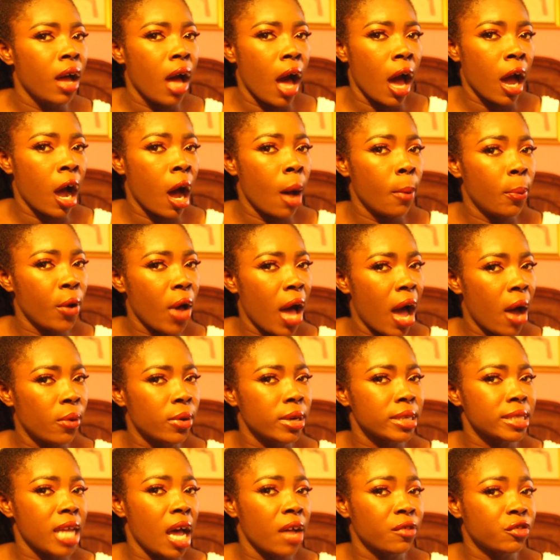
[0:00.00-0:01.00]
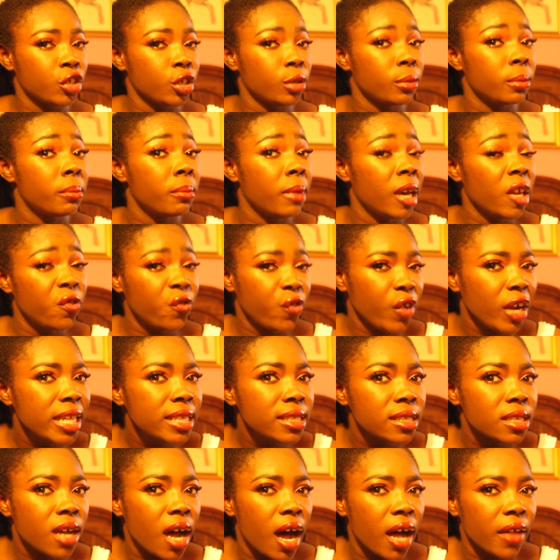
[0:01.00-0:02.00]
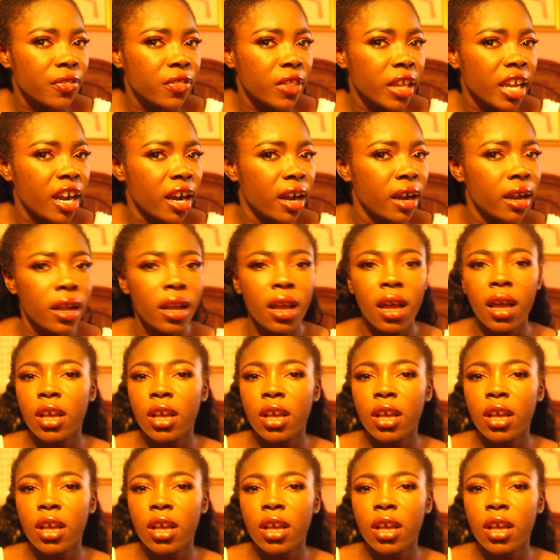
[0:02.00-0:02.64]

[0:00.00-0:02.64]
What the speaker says: a couple hours after my friends got there.